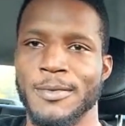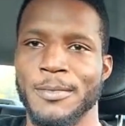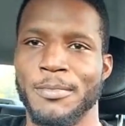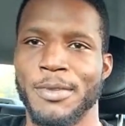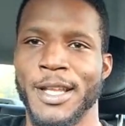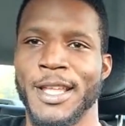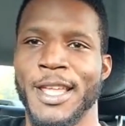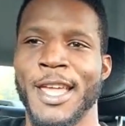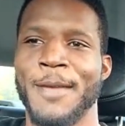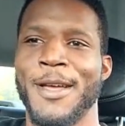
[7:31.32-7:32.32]
play the
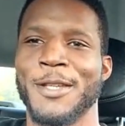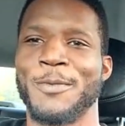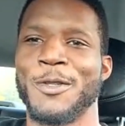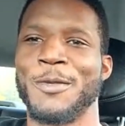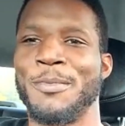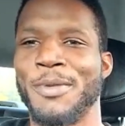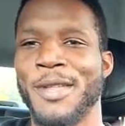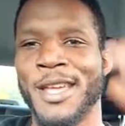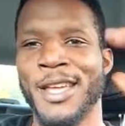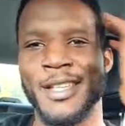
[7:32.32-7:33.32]
game how it's supposed to be
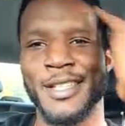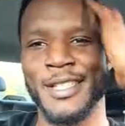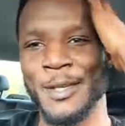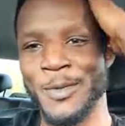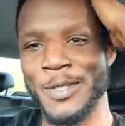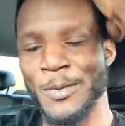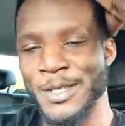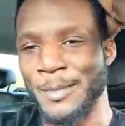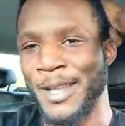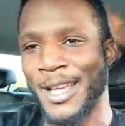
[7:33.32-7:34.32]
played. See what's
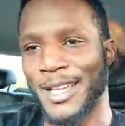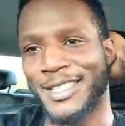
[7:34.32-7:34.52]
up next.